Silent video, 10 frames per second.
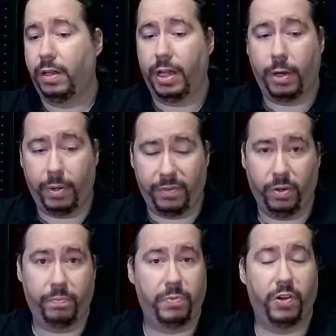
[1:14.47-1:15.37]

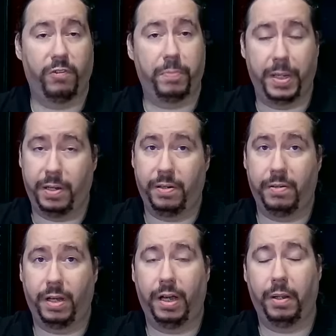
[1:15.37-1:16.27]
However, there have
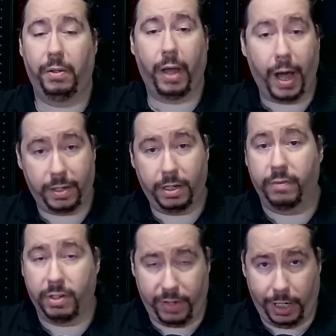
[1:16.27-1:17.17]
been a lot
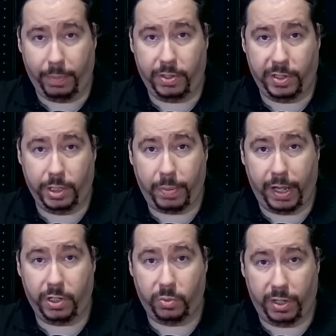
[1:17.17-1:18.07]
of developments in this
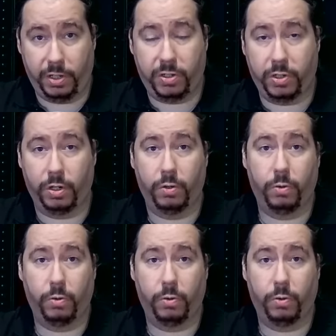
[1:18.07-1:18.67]
past week, so